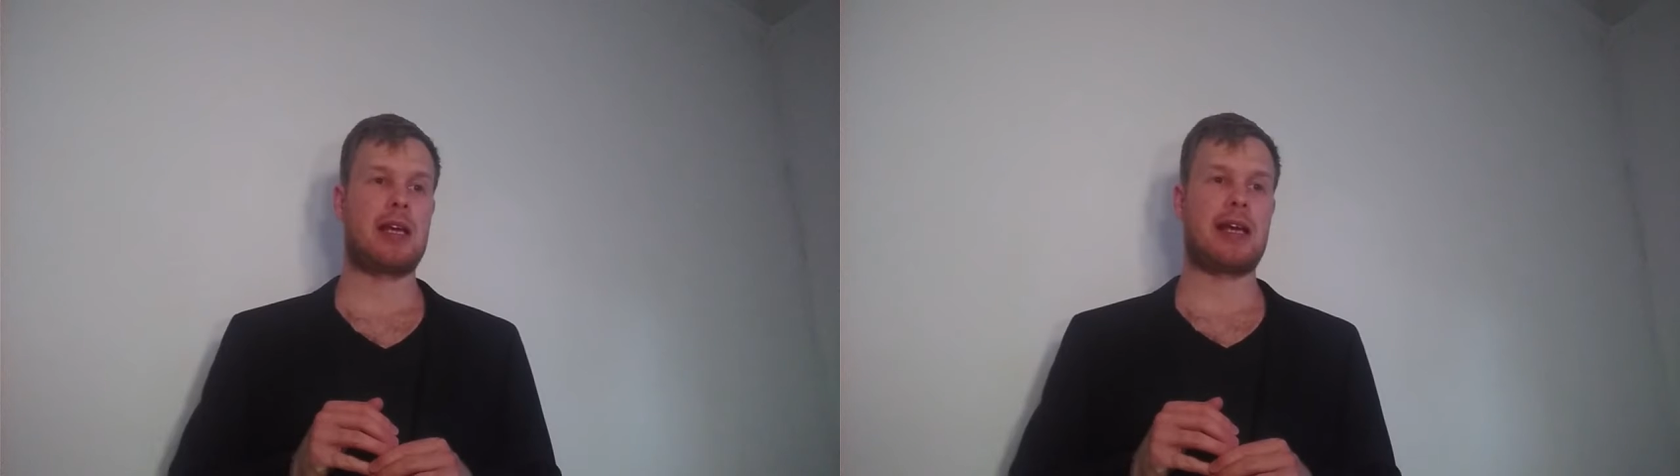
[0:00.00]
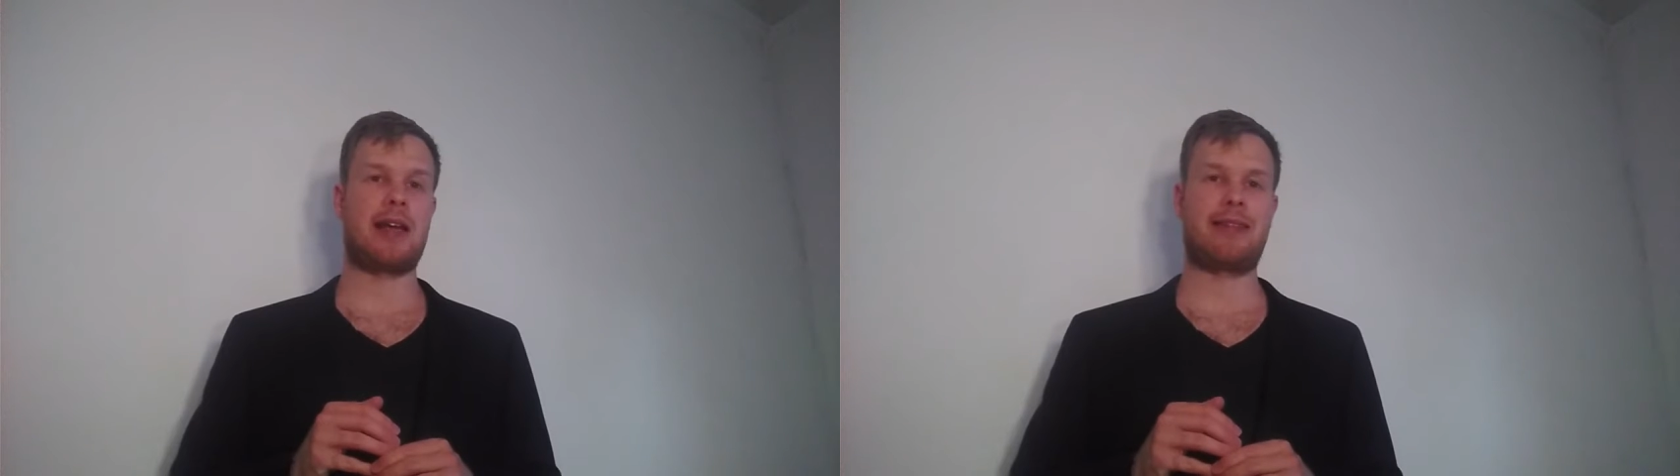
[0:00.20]

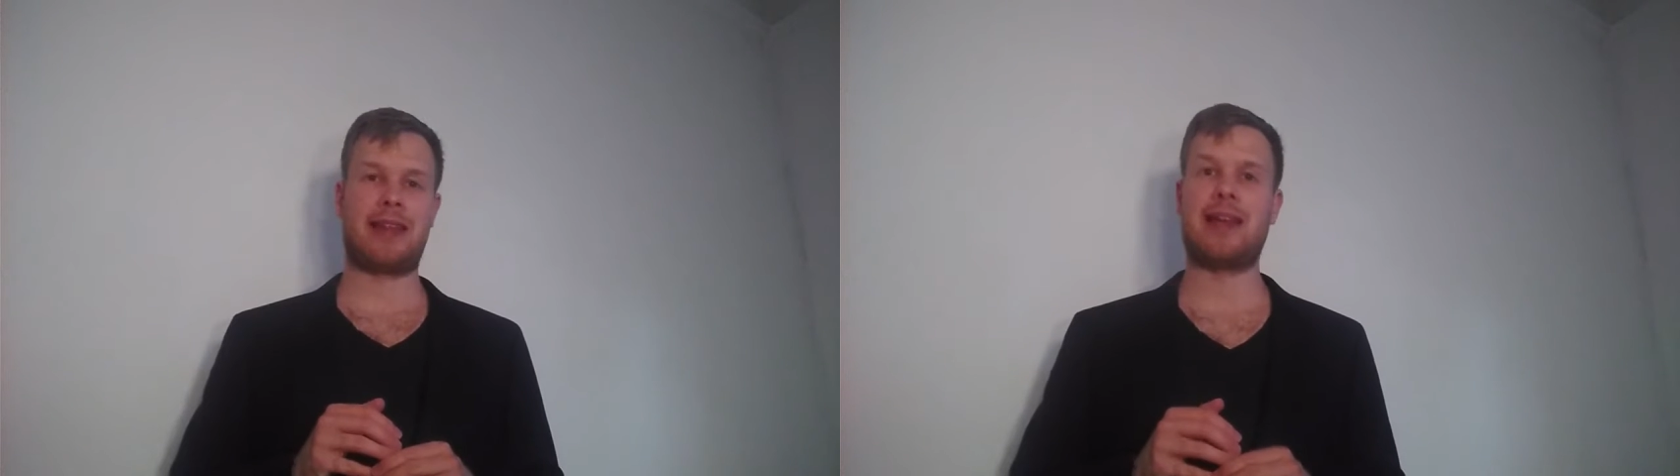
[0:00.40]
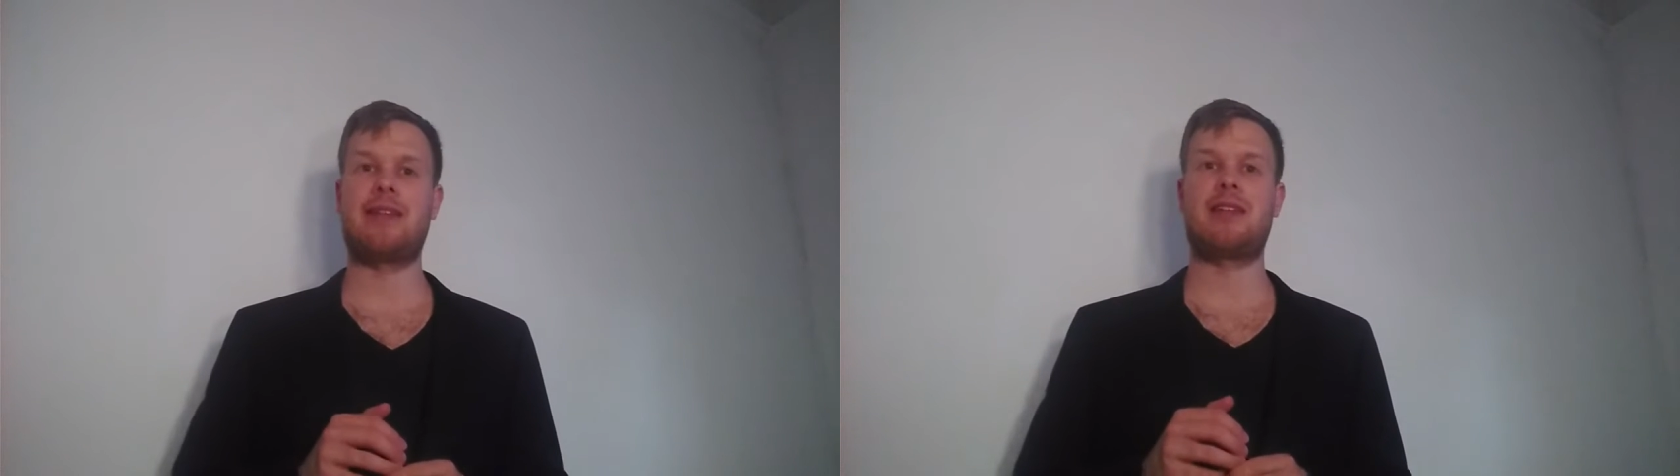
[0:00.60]
and
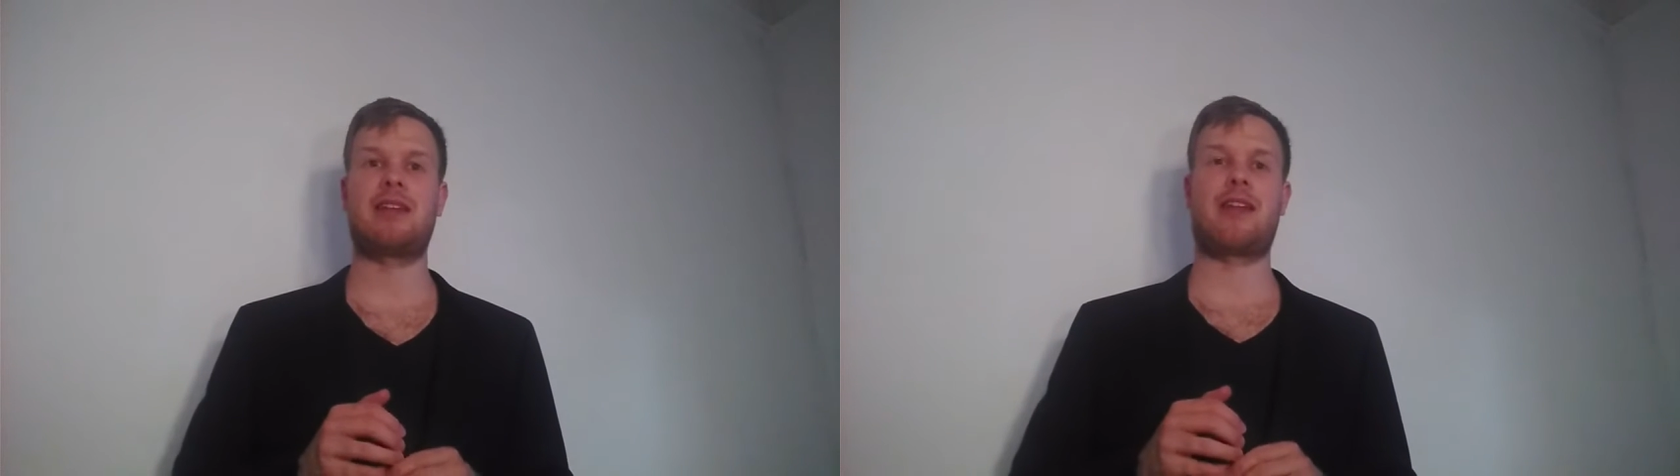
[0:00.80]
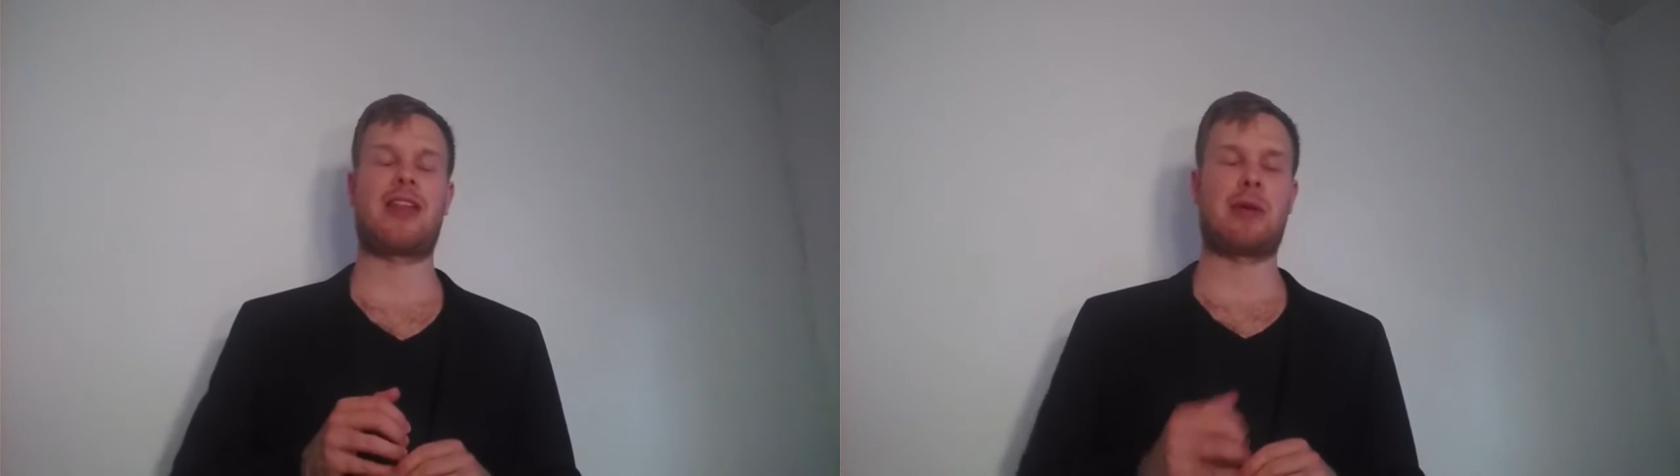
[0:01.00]
then
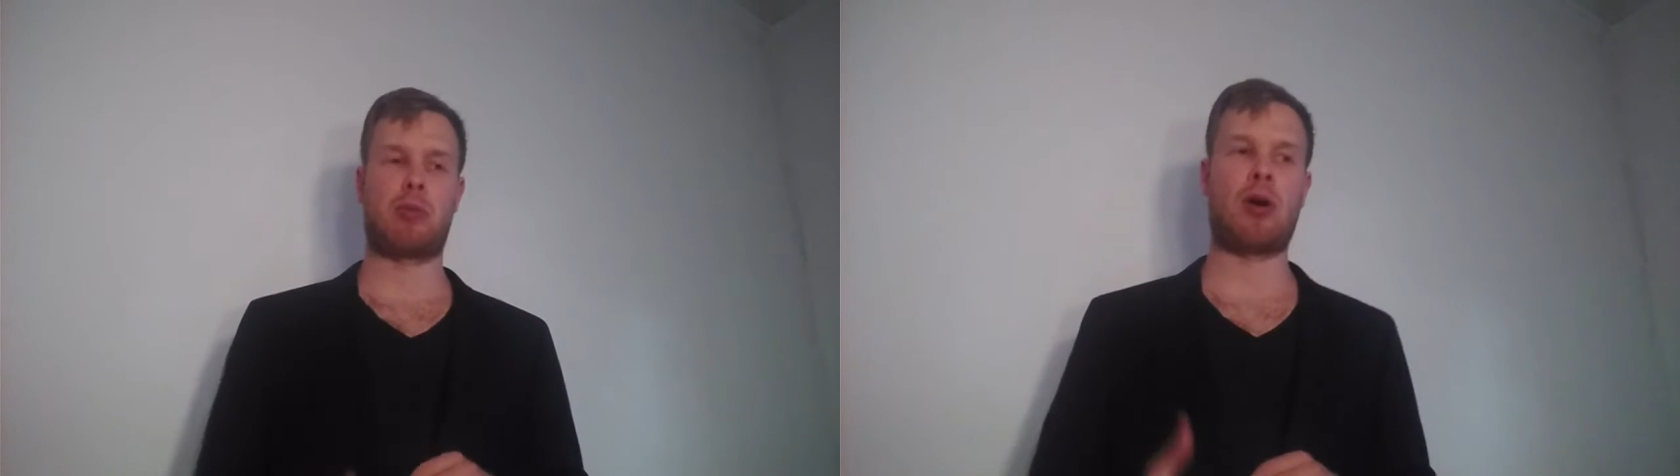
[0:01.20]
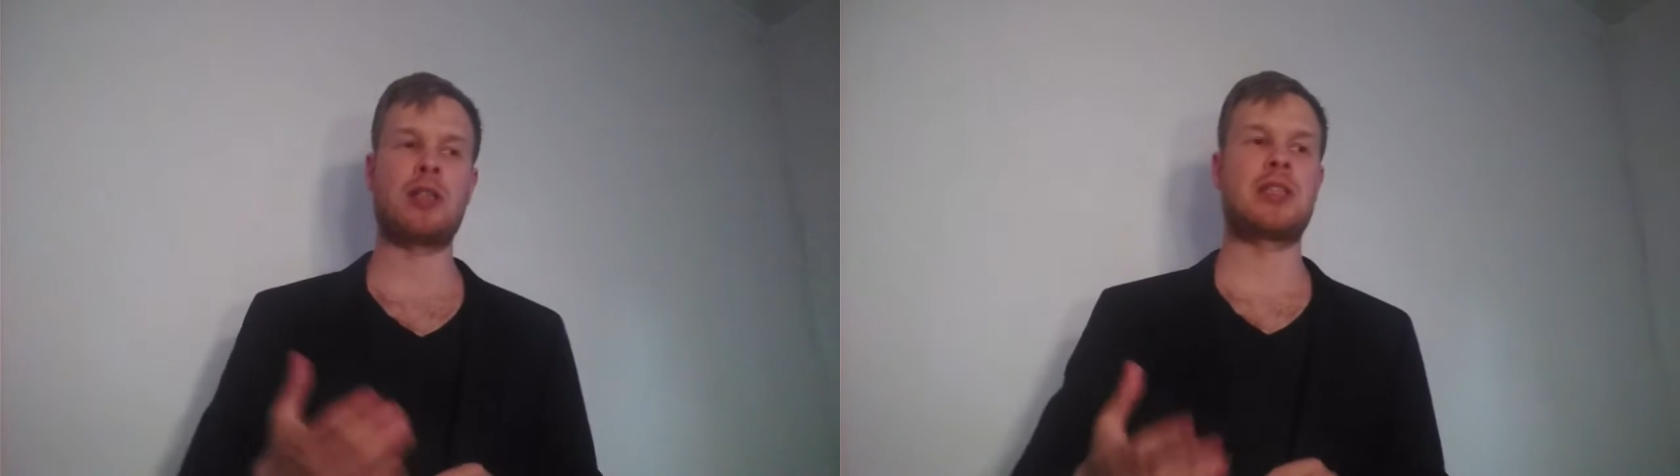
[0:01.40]
they
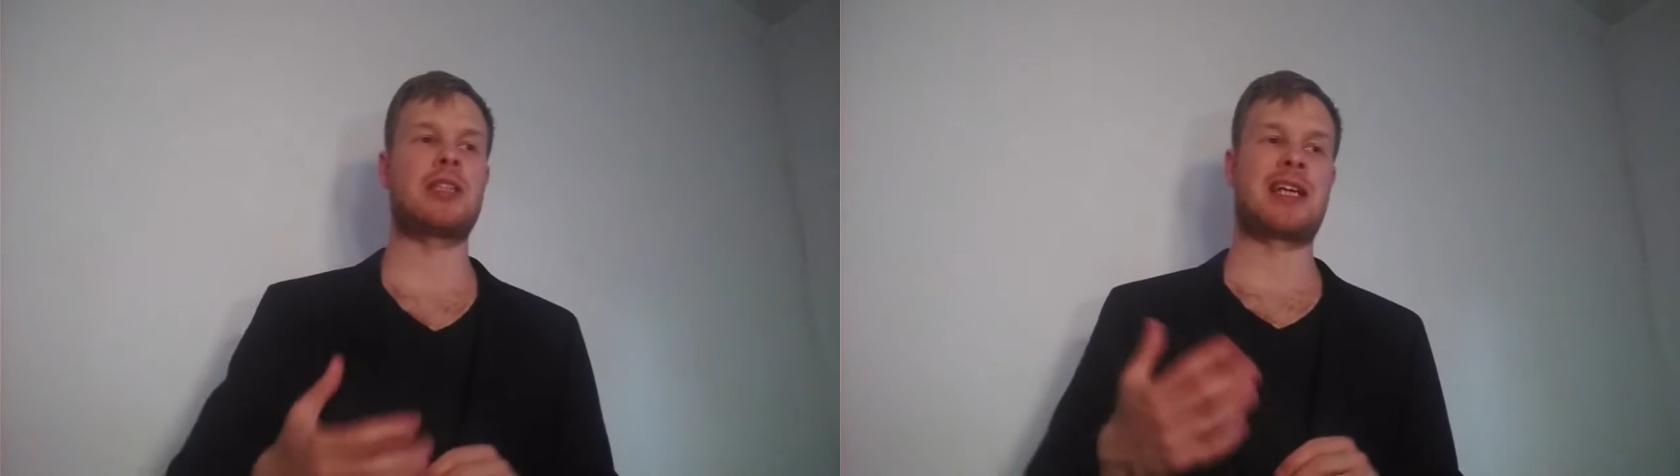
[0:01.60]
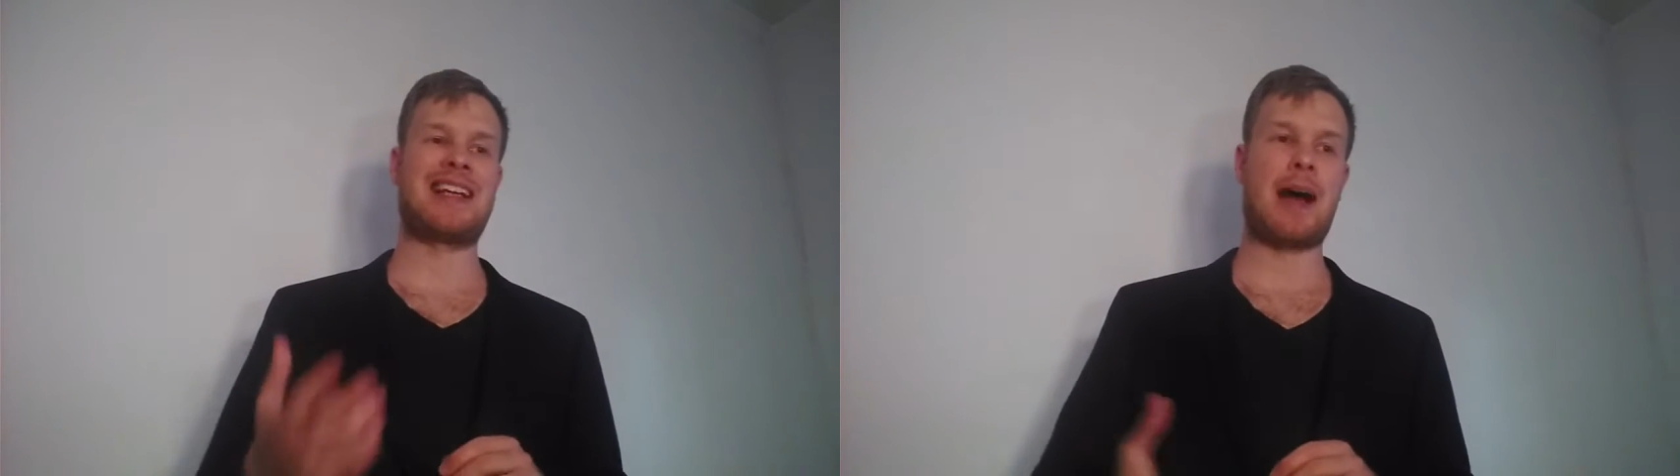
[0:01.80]
bought a
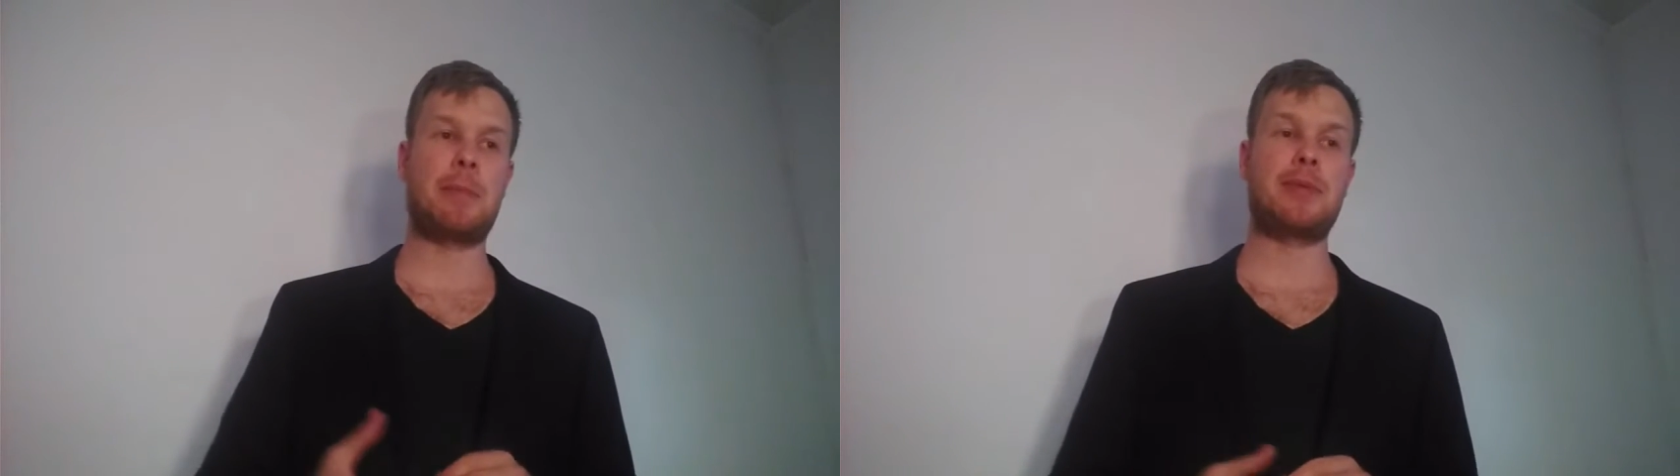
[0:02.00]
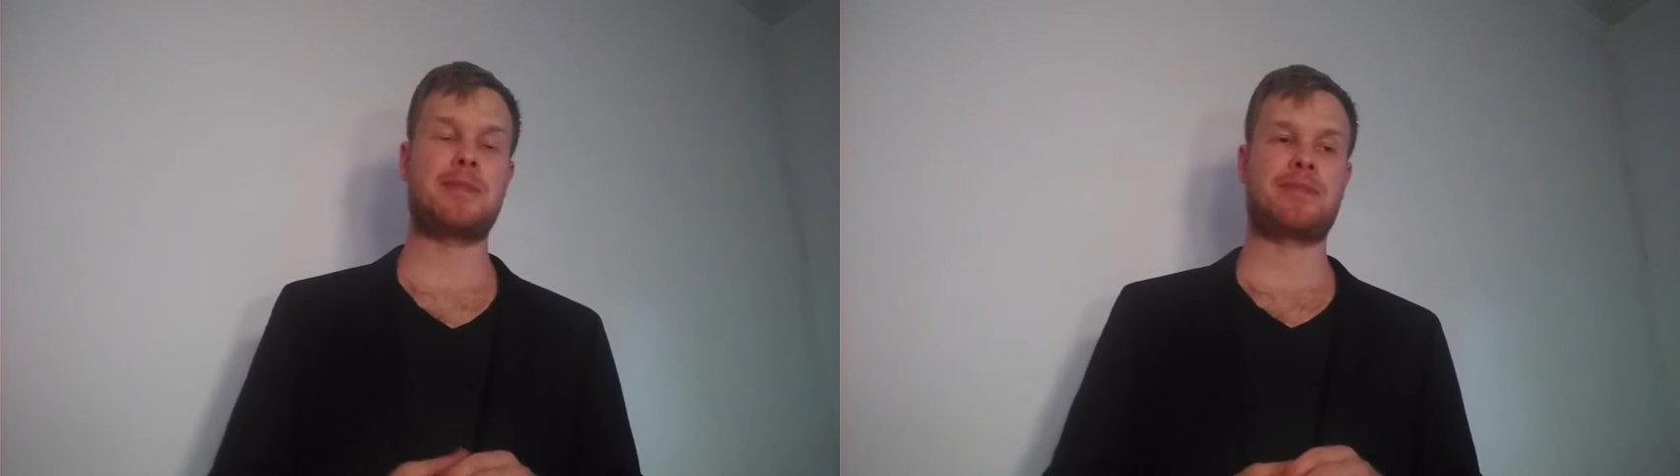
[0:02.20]
club.